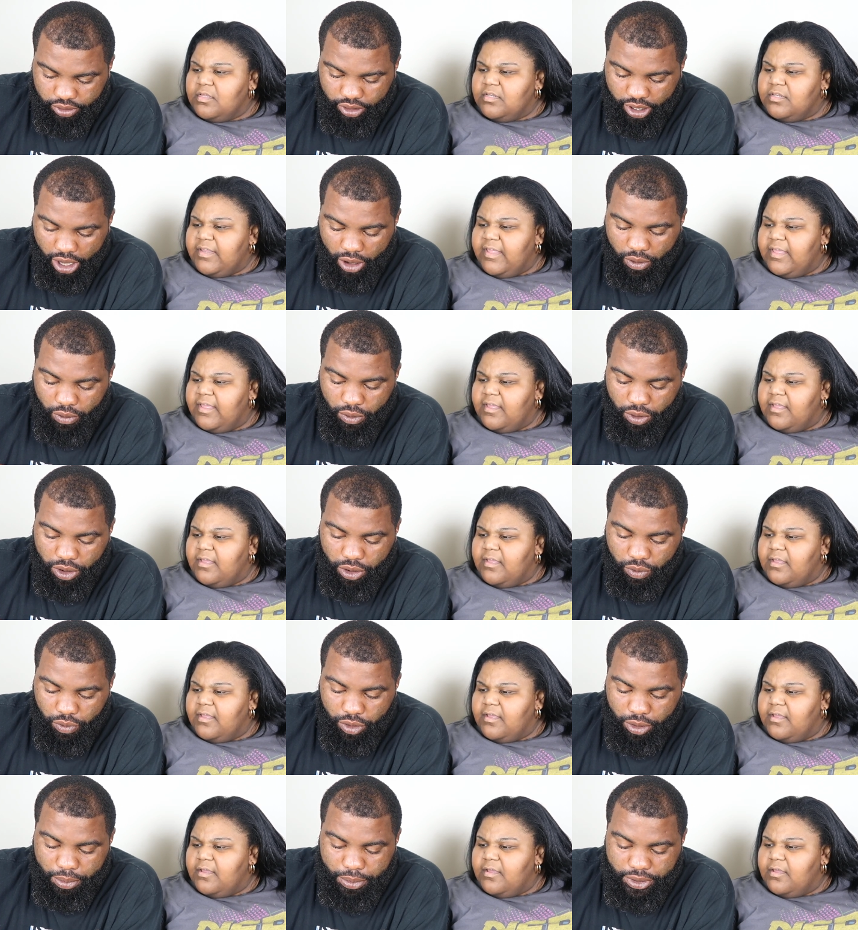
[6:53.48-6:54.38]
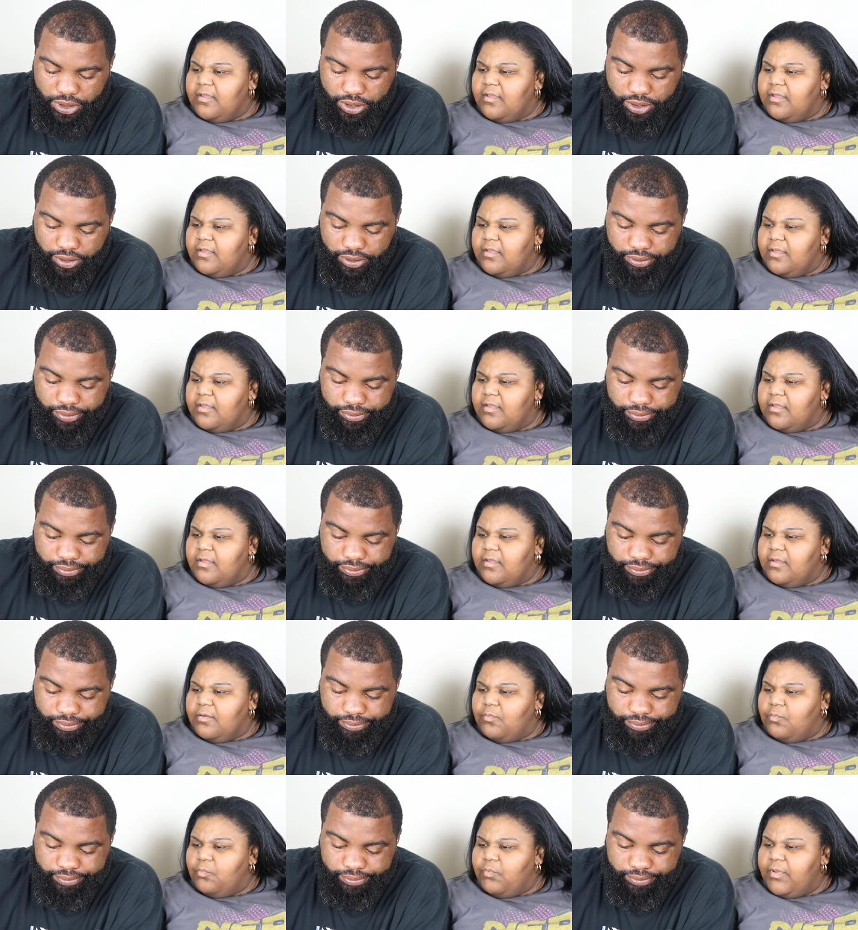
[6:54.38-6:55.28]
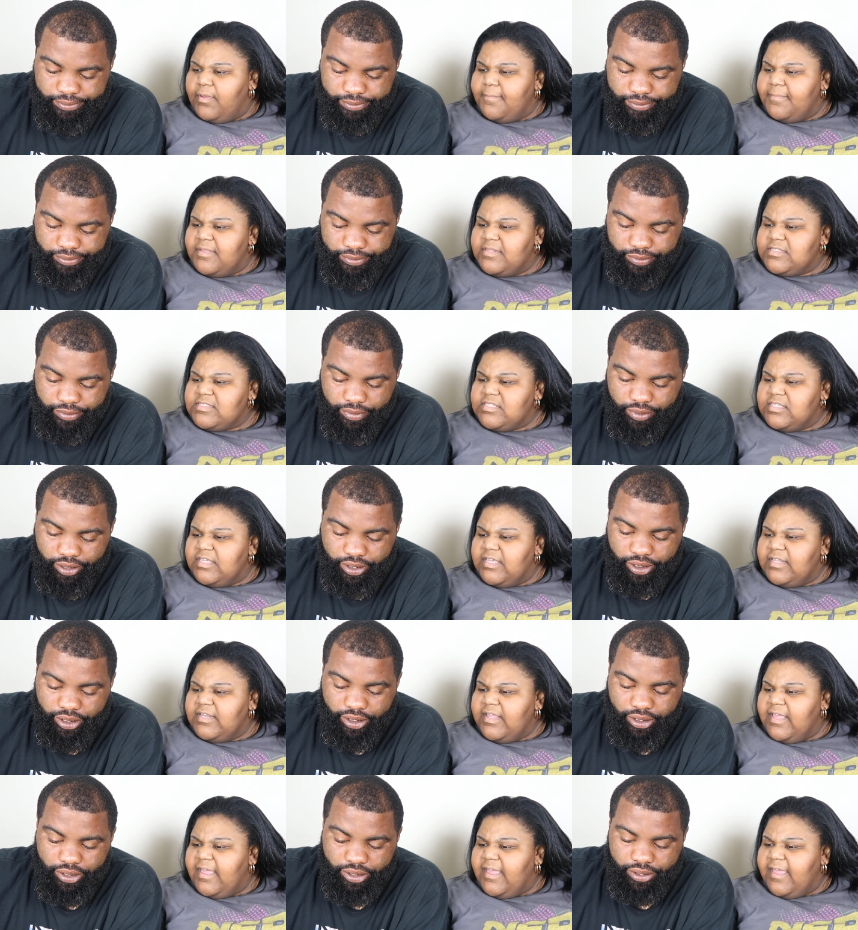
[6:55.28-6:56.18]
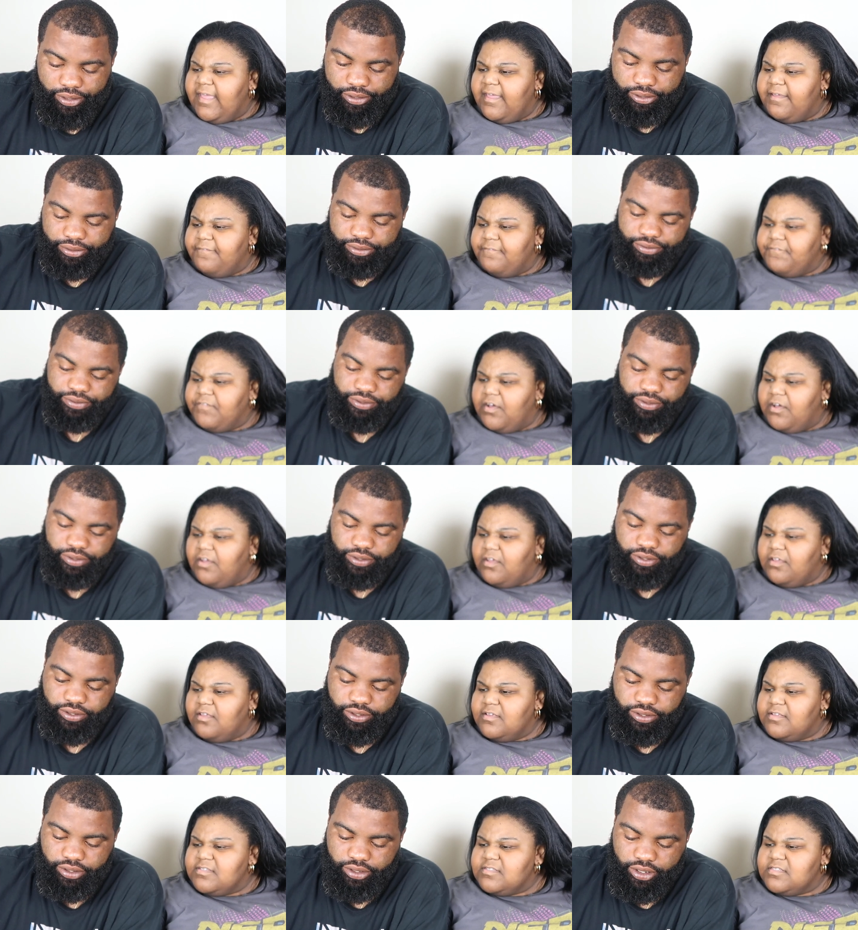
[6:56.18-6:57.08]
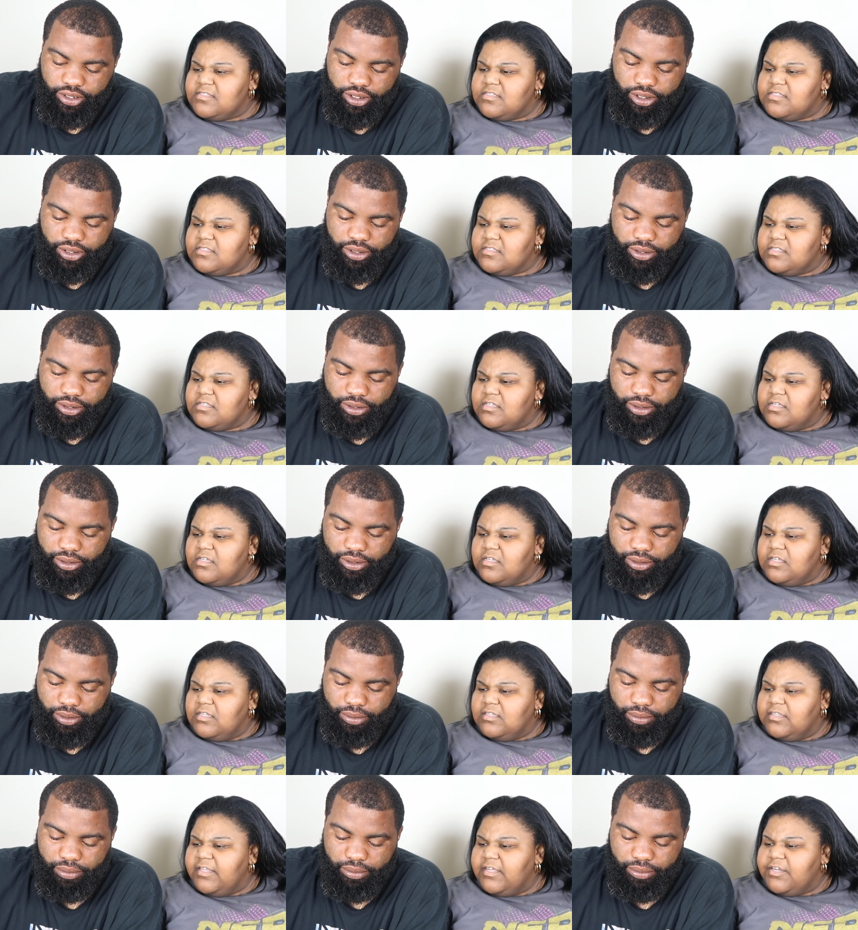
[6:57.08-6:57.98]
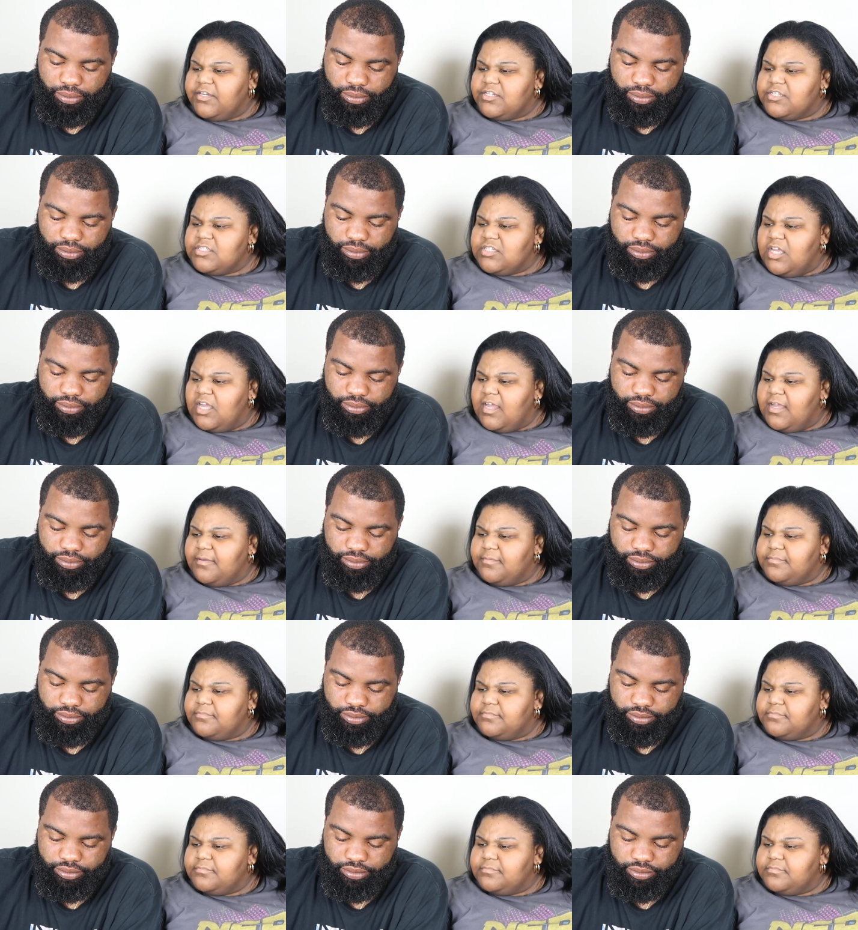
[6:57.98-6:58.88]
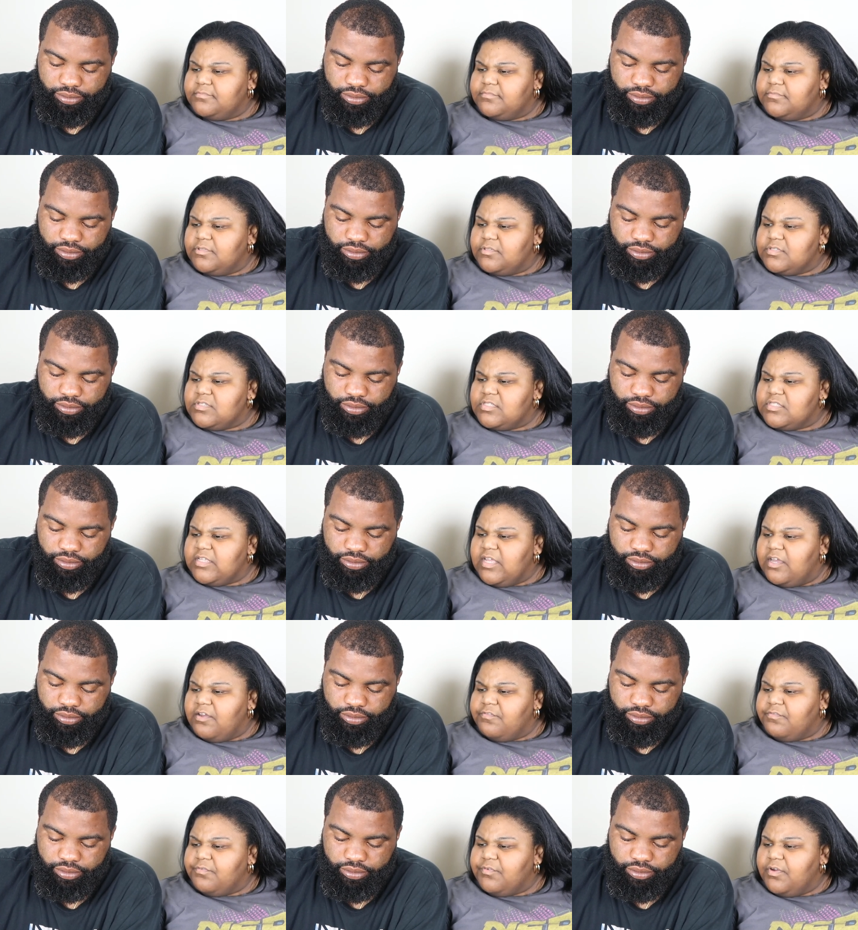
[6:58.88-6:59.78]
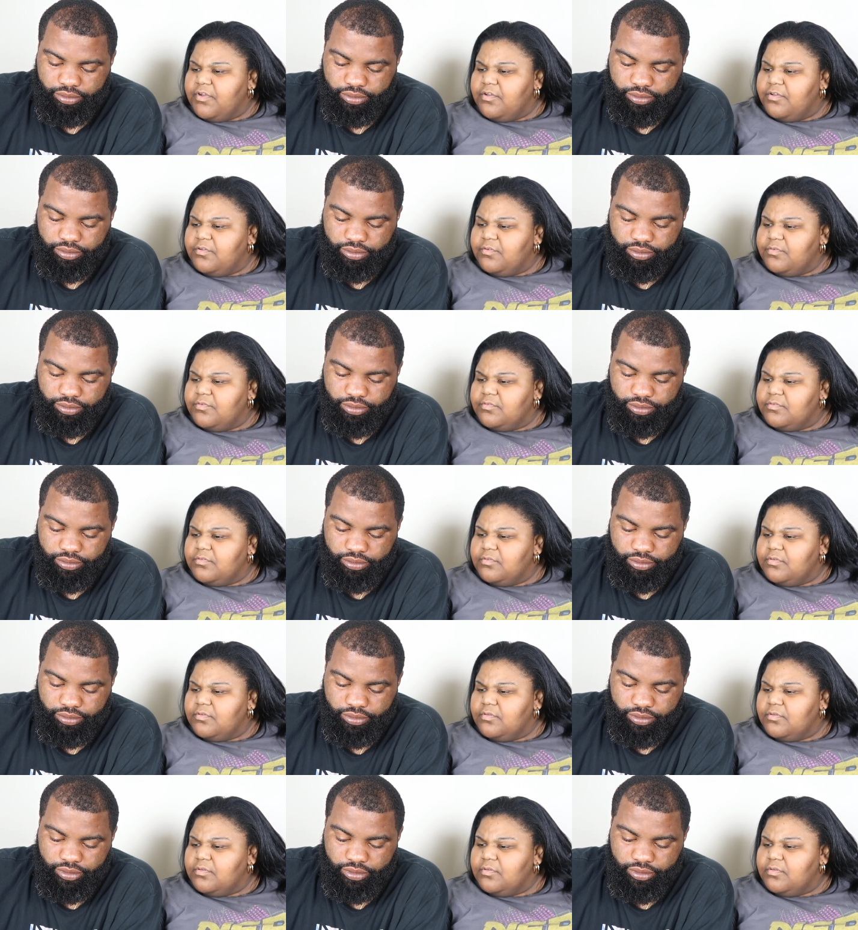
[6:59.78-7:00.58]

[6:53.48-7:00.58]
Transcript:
Speaker 1: Got at one in Wilmington.
Speaker 2: Wilmington at Falls Liquor Shop on South Road.